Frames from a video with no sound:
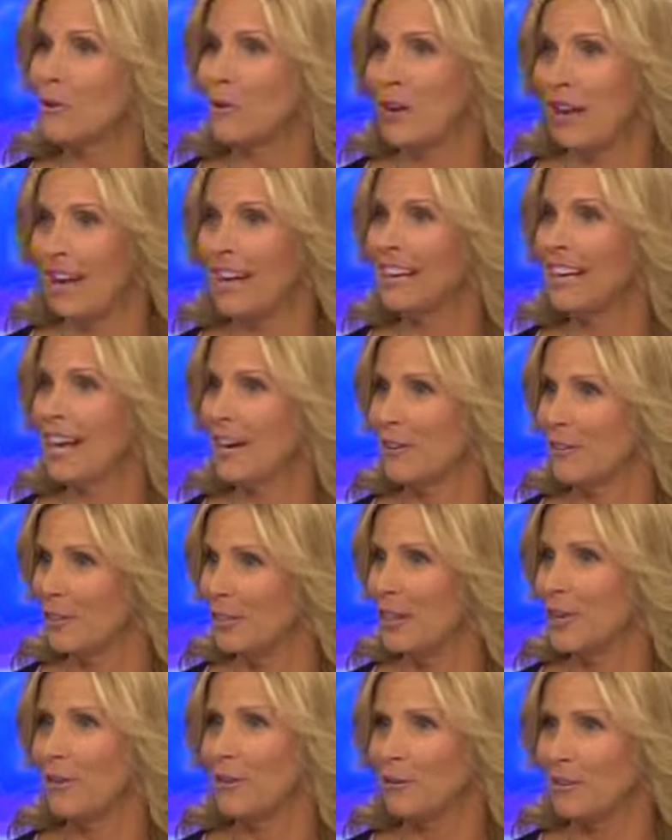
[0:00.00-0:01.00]
okay, now,
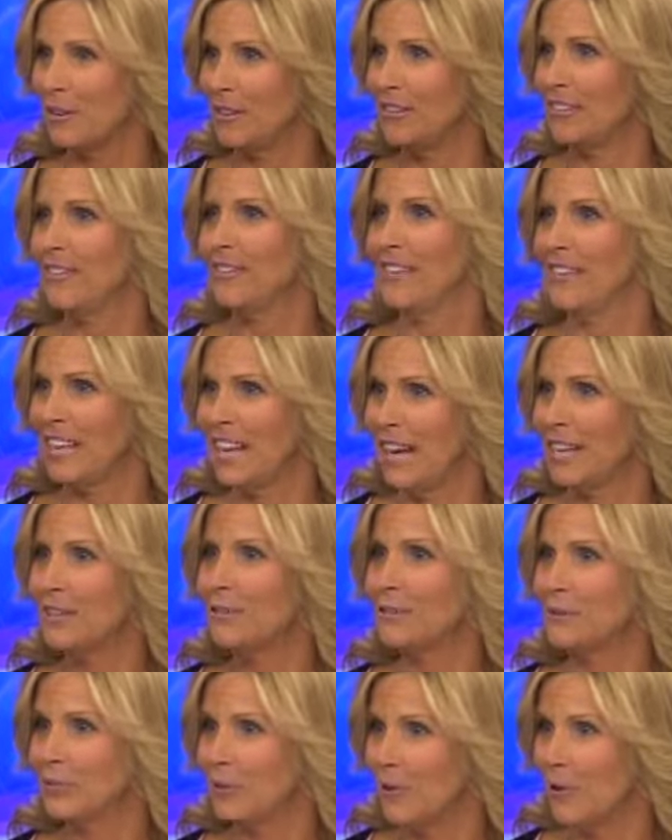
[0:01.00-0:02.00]
the
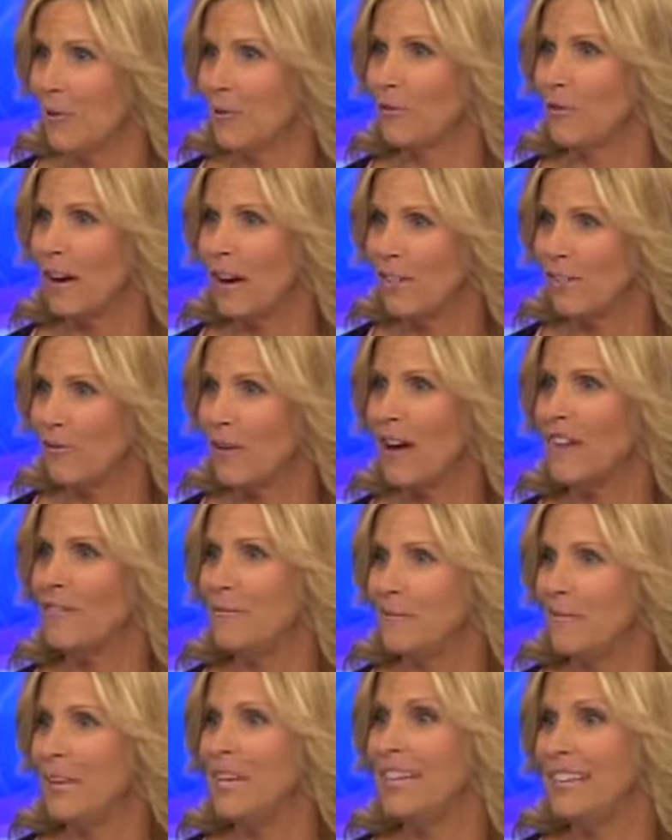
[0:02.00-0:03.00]
cancer is over,
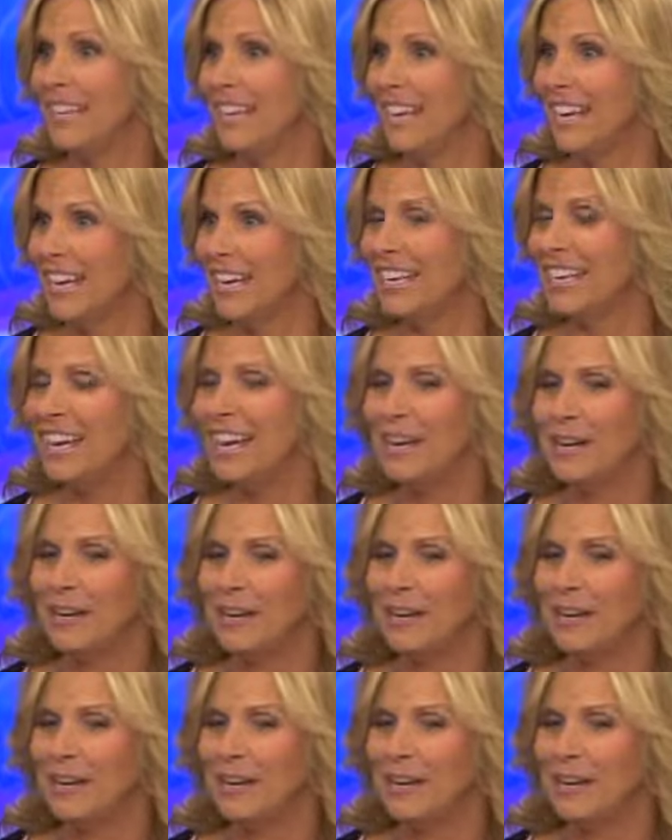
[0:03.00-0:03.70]
I've beaten it.